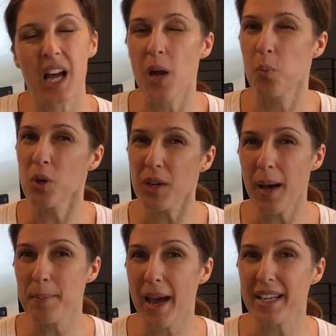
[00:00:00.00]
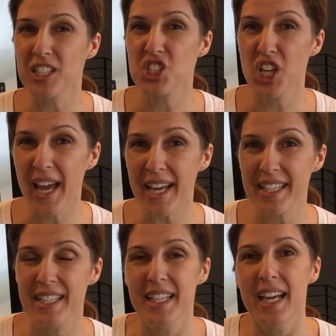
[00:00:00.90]
I will come back and check,
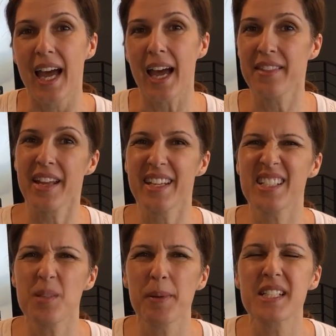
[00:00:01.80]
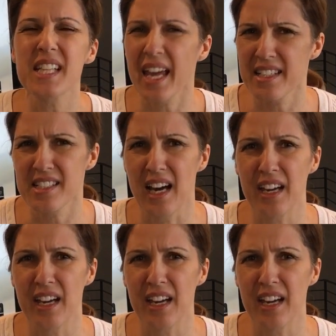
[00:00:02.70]
and they need to be tender.